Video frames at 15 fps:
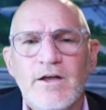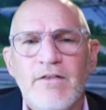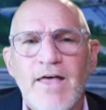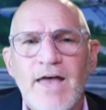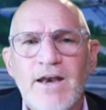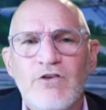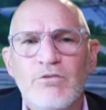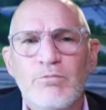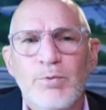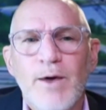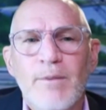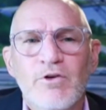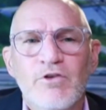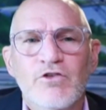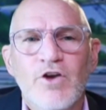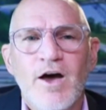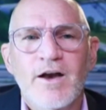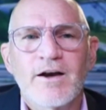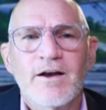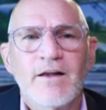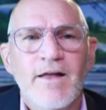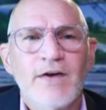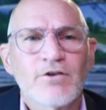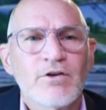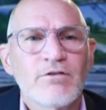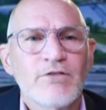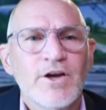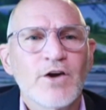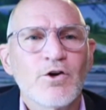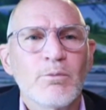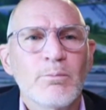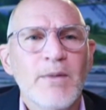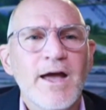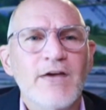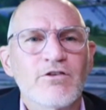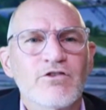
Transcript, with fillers: that is premised on an electric vehicle base.